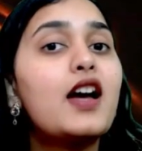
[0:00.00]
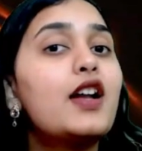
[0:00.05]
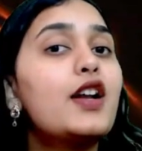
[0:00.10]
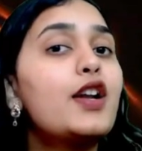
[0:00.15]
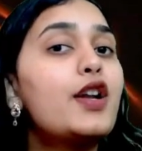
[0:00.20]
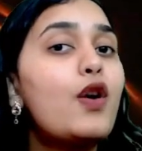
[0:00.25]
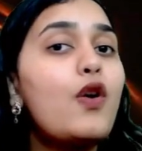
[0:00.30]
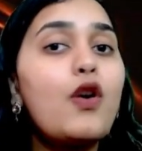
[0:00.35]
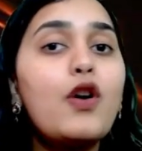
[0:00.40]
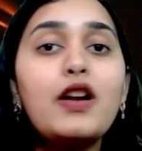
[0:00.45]

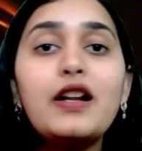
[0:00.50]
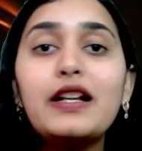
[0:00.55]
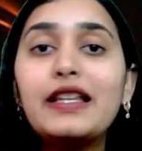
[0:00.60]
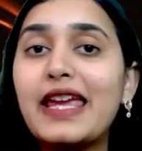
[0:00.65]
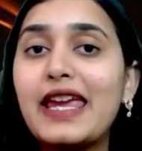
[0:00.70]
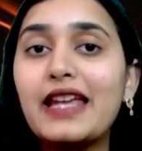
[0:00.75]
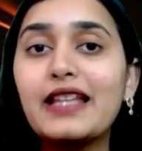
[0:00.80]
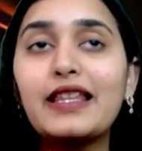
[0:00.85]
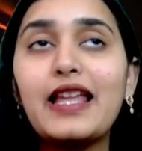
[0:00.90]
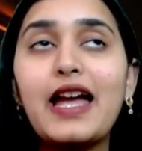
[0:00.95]
Don't
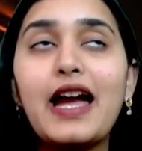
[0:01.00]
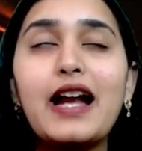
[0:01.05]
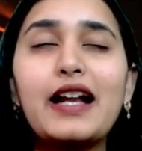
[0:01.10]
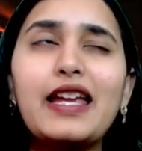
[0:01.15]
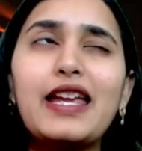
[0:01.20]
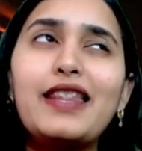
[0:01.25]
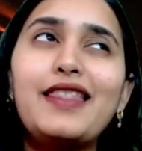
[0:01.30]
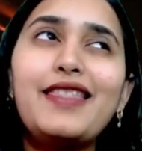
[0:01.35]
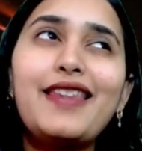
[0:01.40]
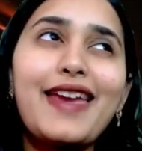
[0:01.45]
think that
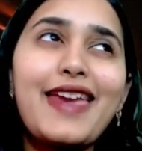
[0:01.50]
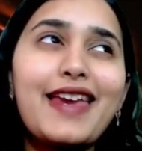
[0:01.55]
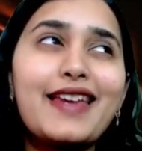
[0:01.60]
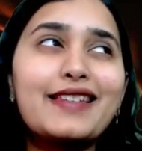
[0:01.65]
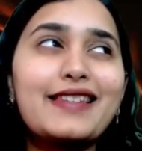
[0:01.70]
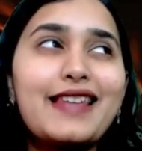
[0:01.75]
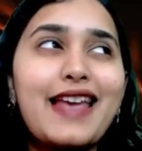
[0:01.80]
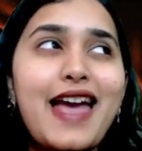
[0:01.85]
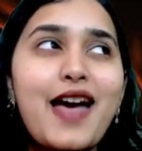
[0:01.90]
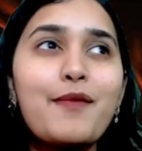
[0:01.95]
in the
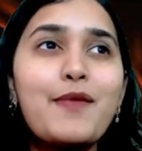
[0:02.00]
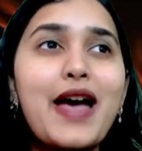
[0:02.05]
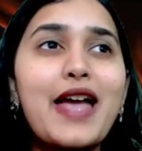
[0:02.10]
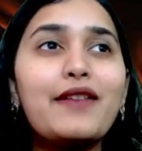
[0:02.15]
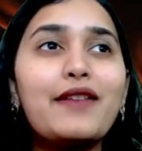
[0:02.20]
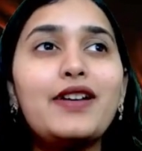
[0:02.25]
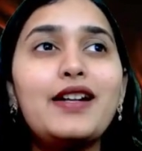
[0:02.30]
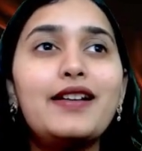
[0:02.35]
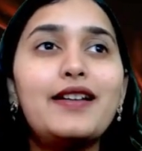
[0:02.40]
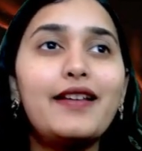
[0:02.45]
exam I
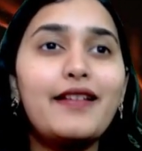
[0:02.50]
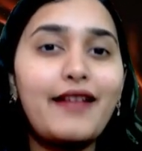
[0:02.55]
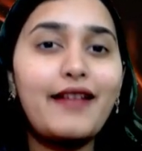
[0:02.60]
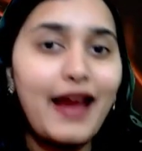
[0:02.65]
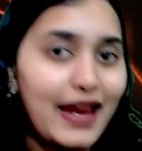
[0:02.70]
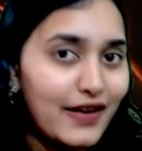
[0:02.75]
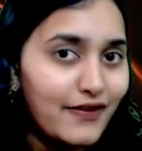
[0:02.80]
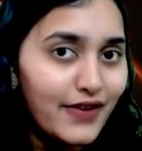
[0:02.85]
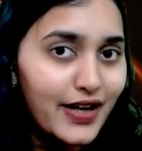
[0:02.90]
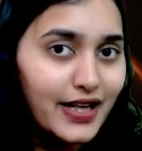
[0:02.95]
will
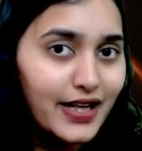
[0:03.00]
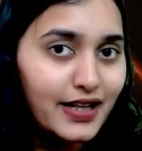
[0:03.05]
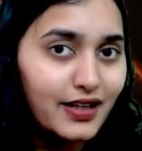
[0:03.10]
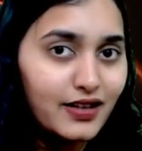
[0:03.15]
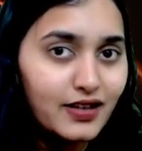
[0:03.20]
derive it.